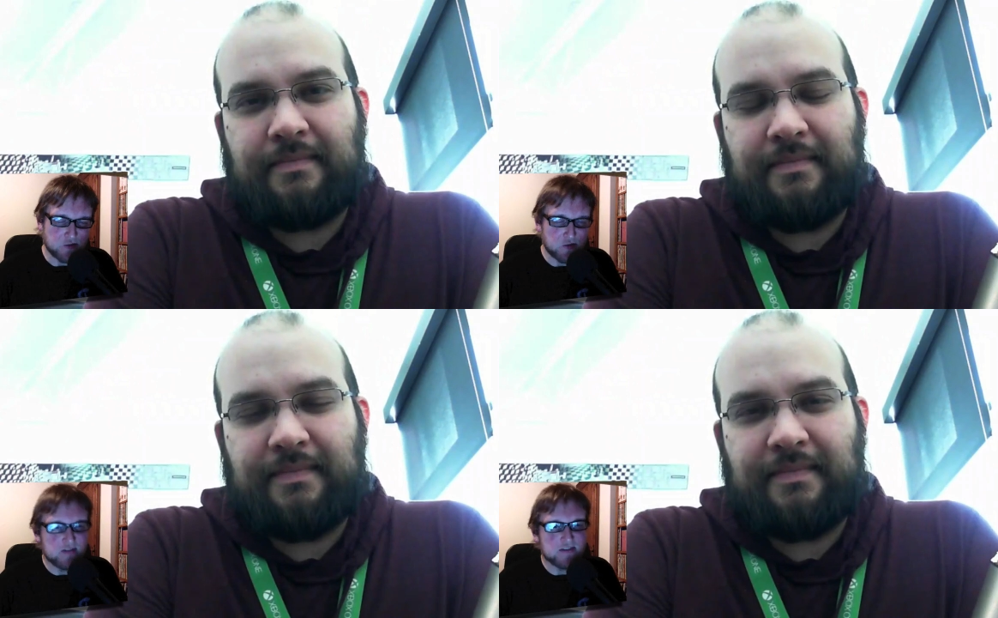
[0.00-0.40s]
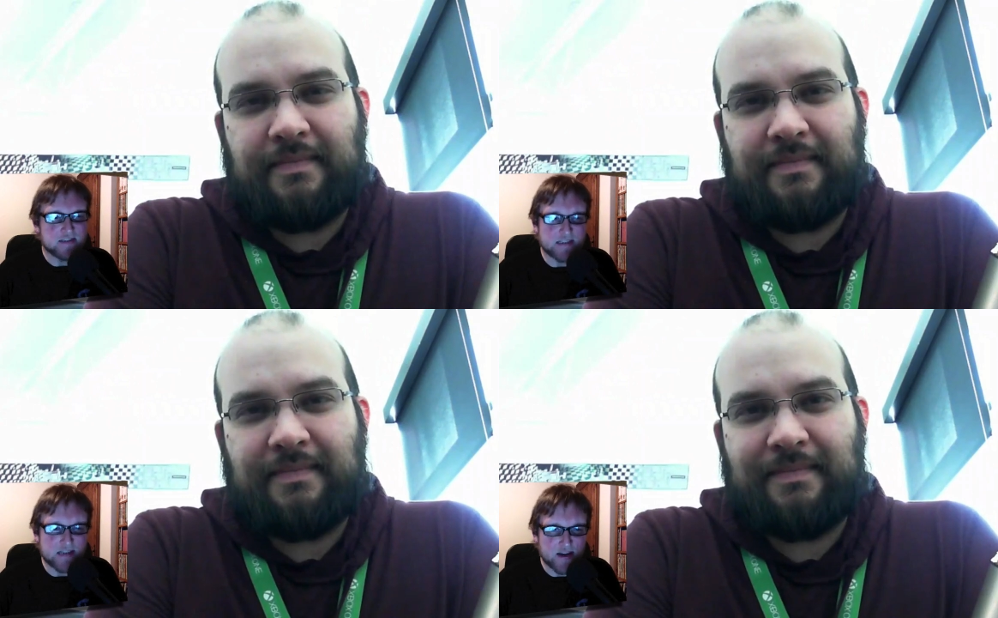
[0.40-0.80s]
Speaker 1: With
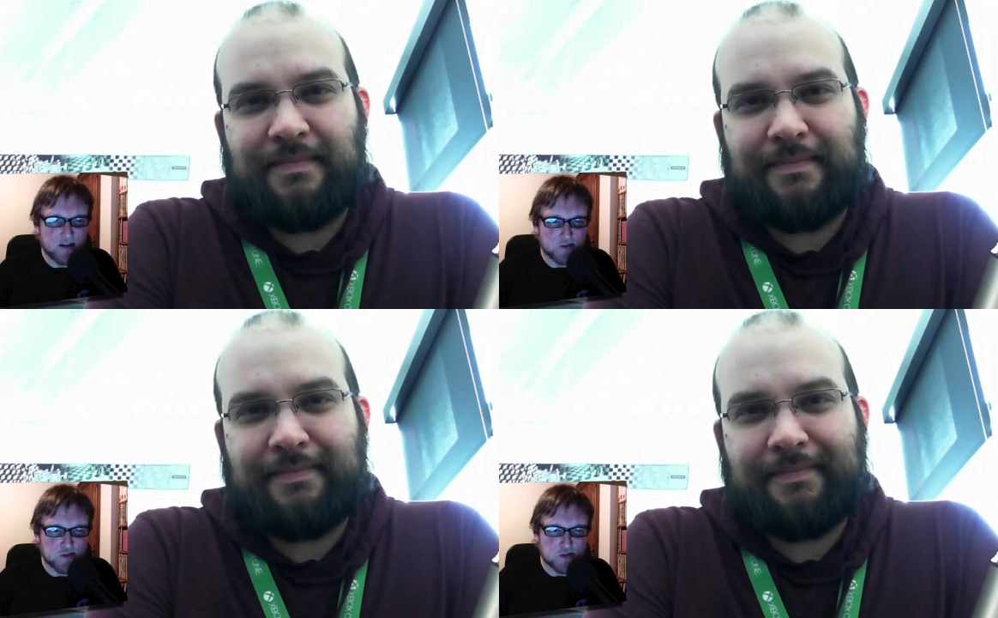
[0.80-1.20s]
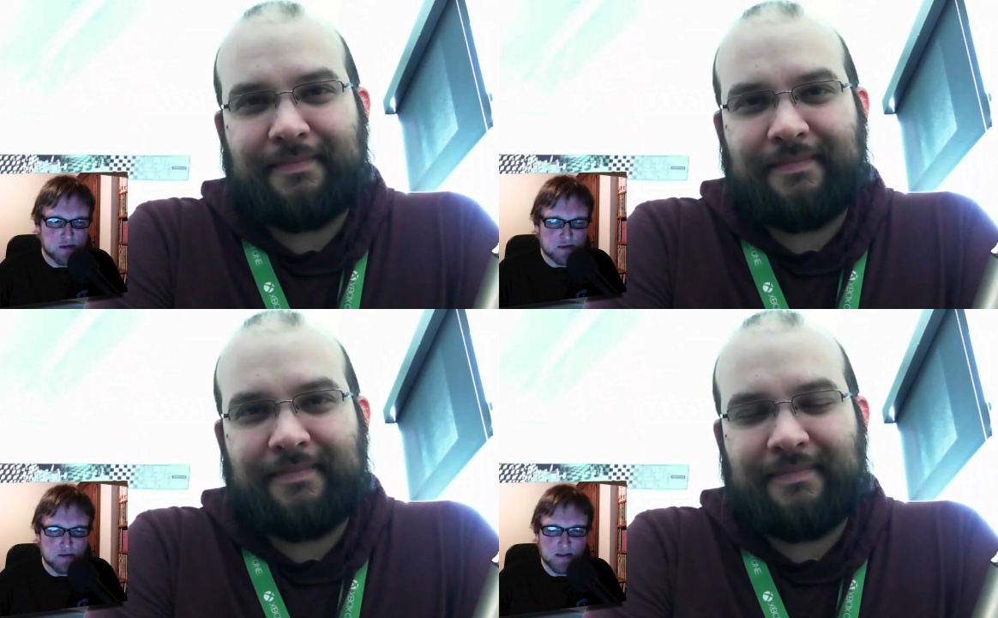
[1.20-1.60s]
us today on the
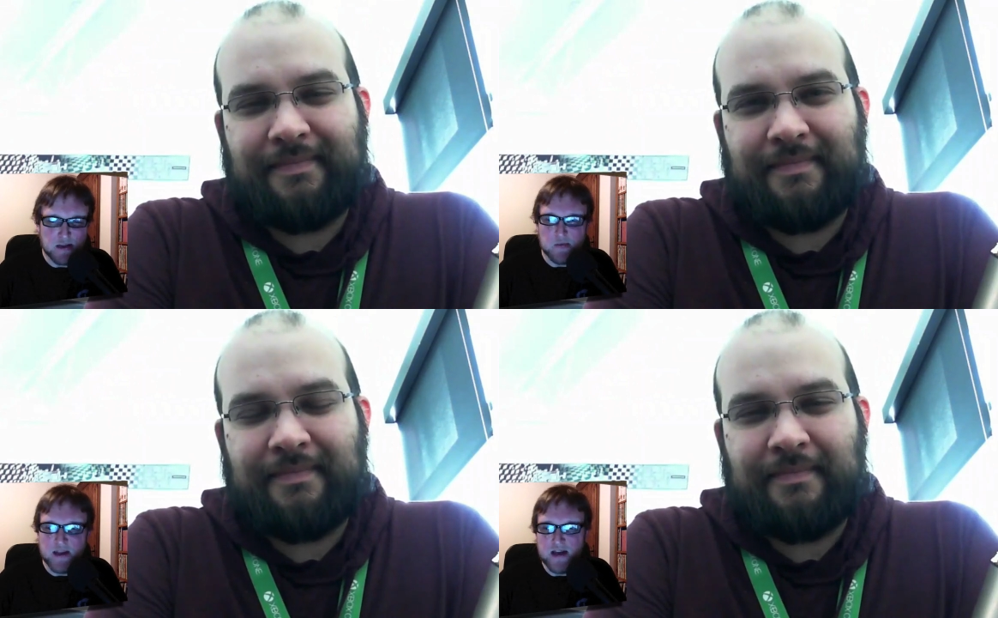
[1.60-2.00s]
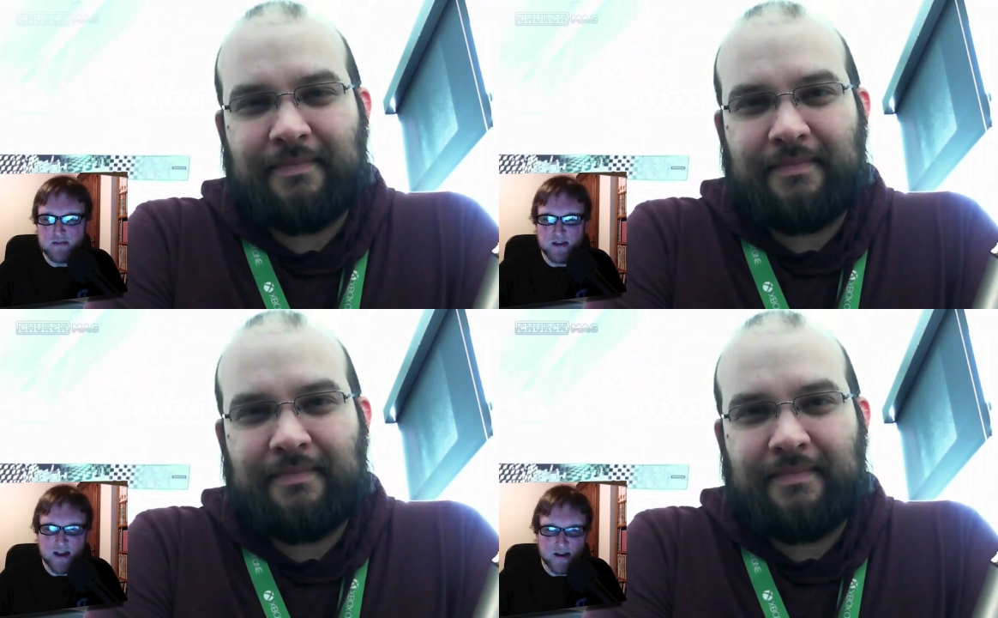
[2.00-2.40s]
ChurchMag Spotlight, we
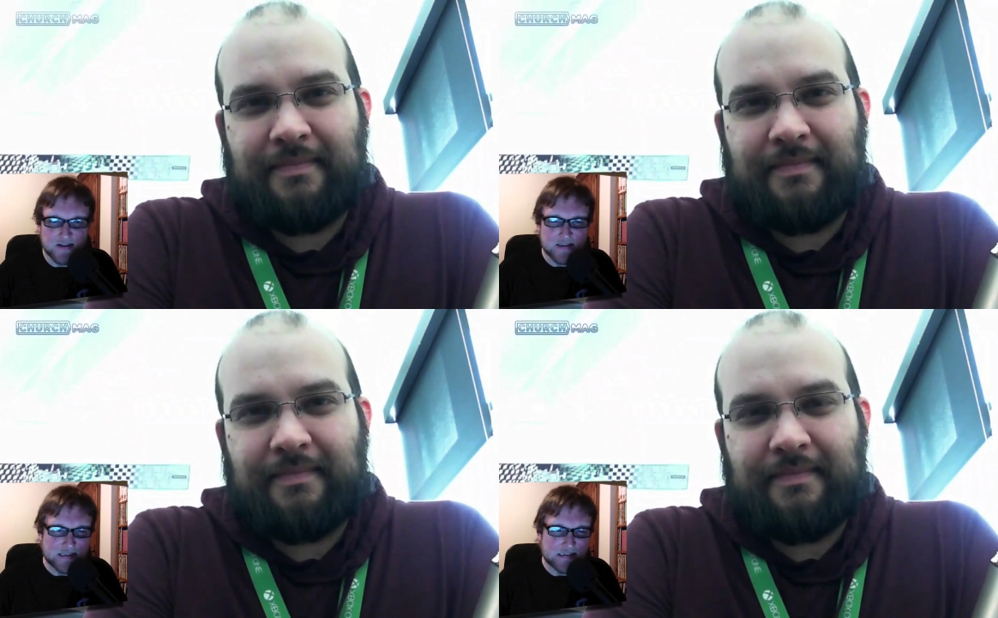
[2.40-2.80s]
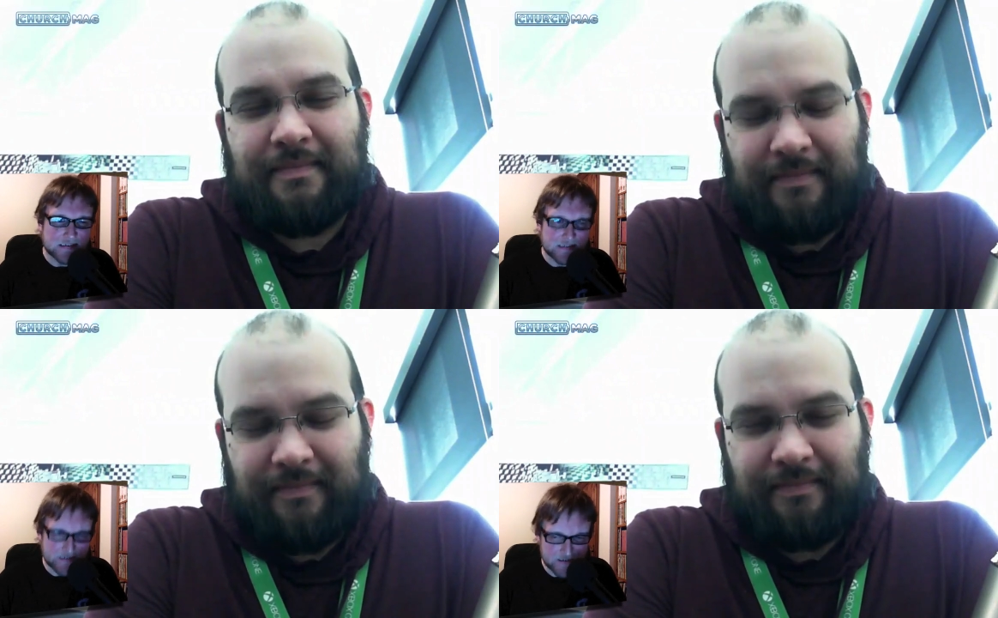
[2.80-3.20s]
have Aaron
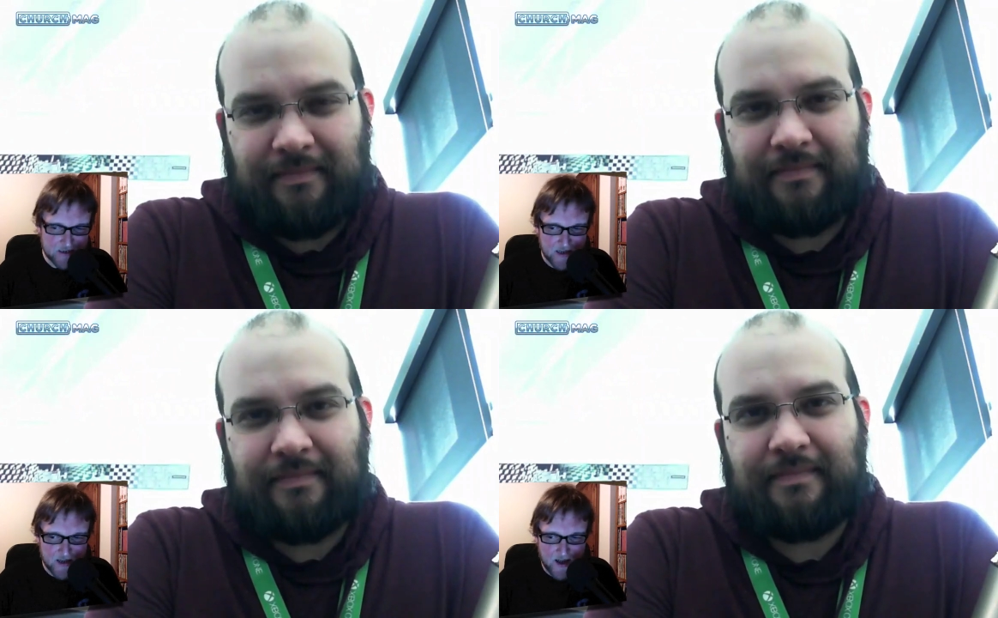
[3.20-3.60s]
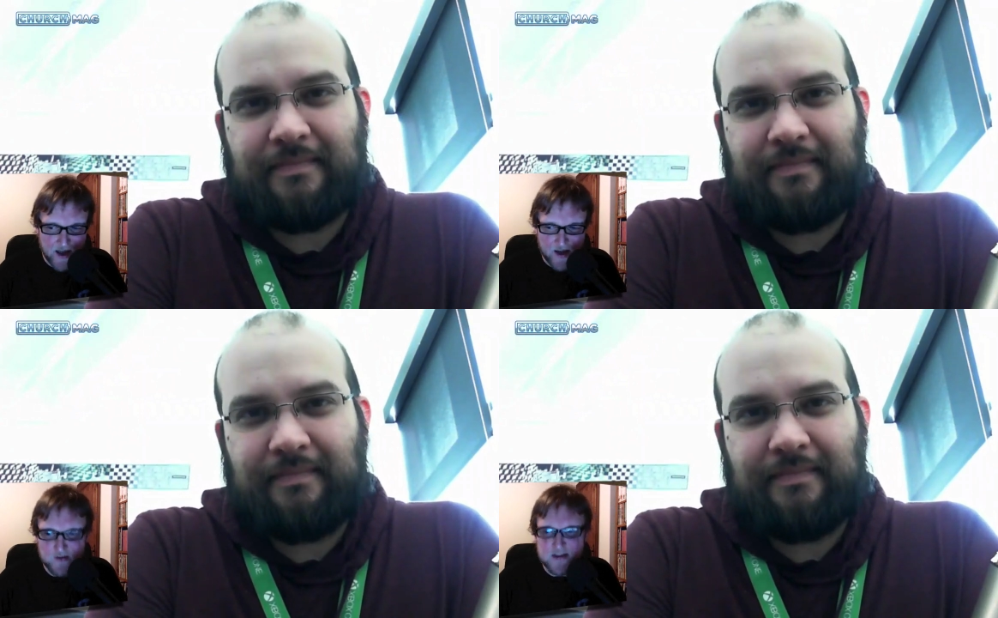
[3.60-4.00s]
Linne.
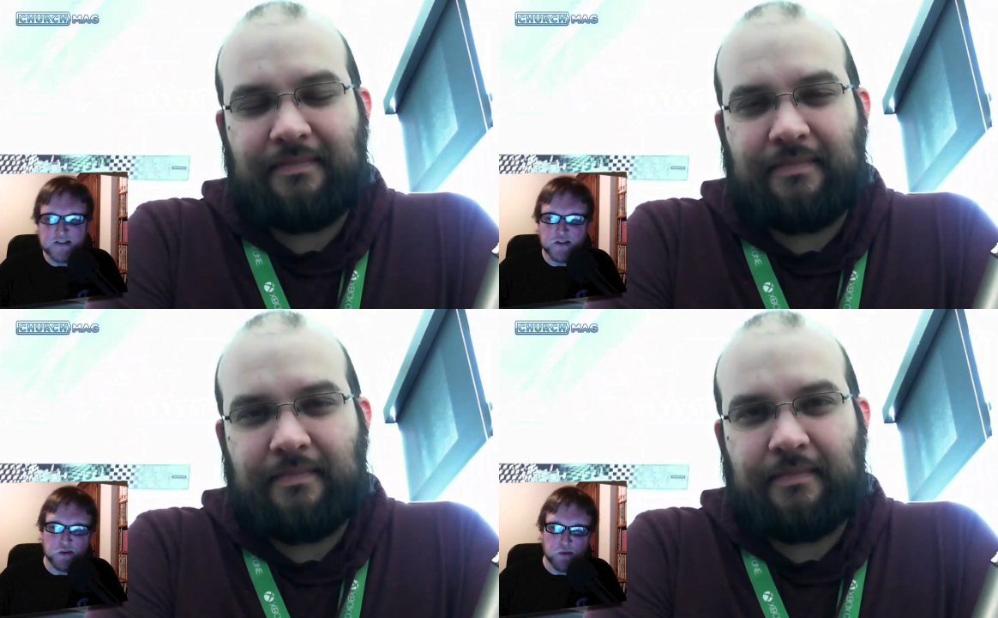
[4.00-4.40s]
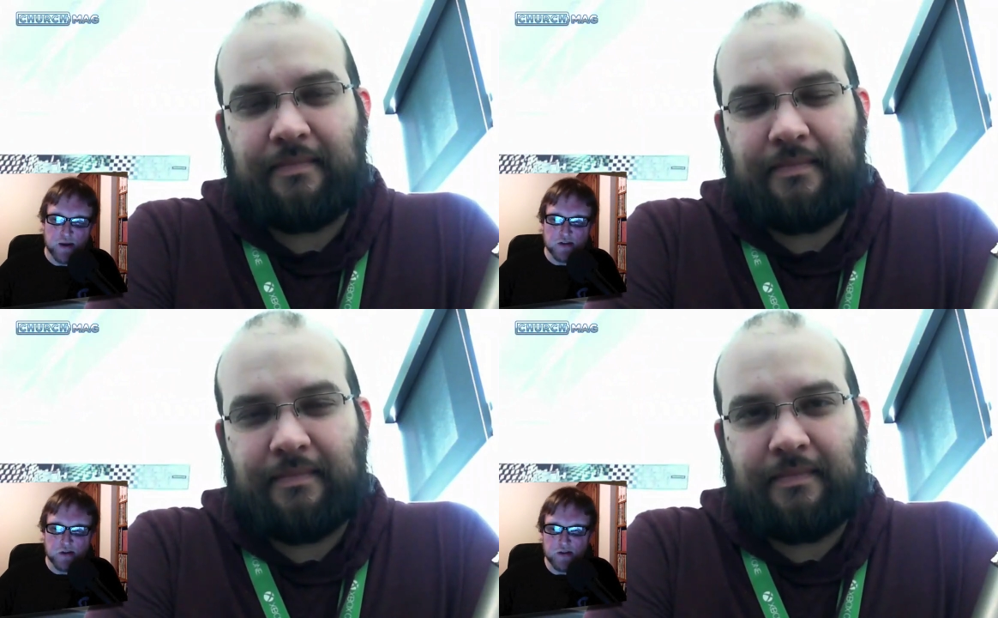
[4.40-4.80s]
Aaron is the
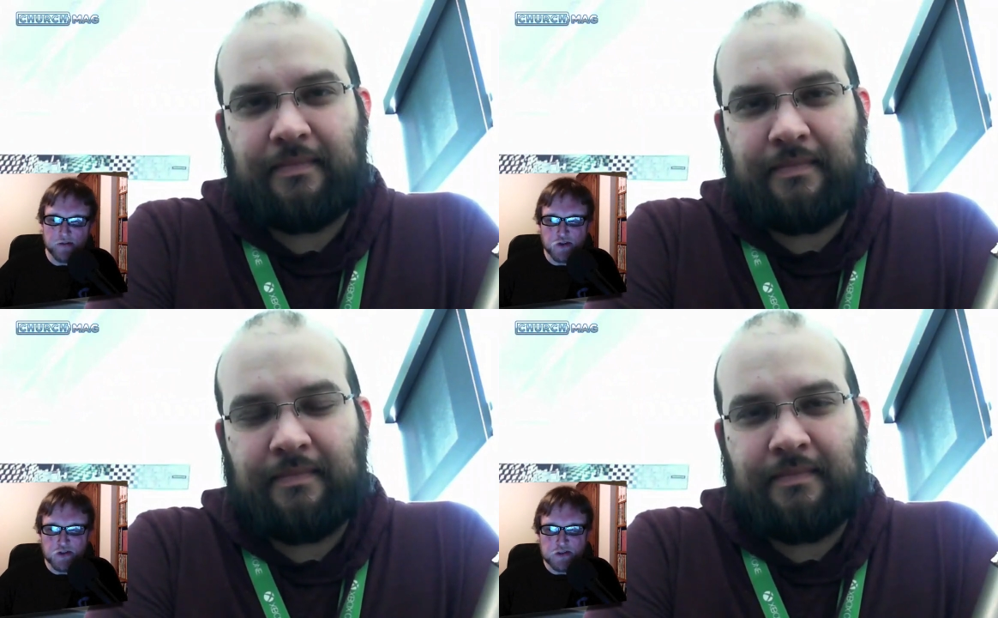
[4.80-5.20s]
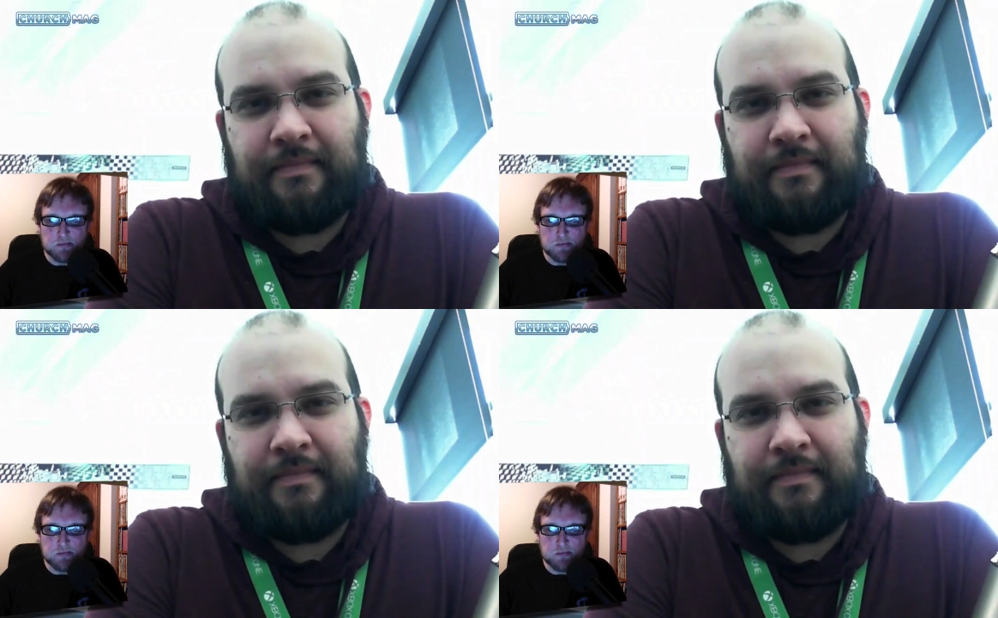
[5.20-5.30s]
Director of Church